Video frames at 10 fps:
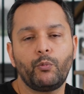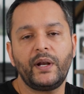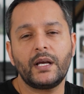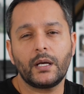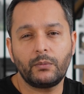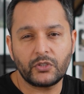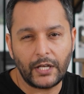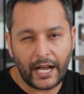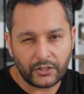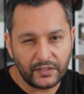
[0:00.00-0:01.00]
when it comes
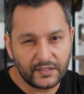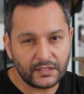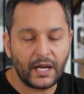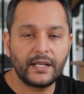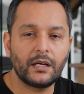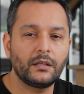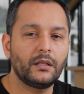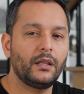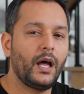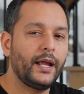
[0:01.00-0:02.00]
to actually signing on
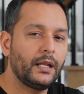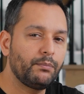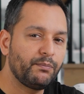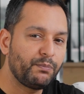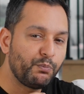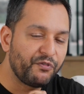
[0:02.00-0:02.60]
the line and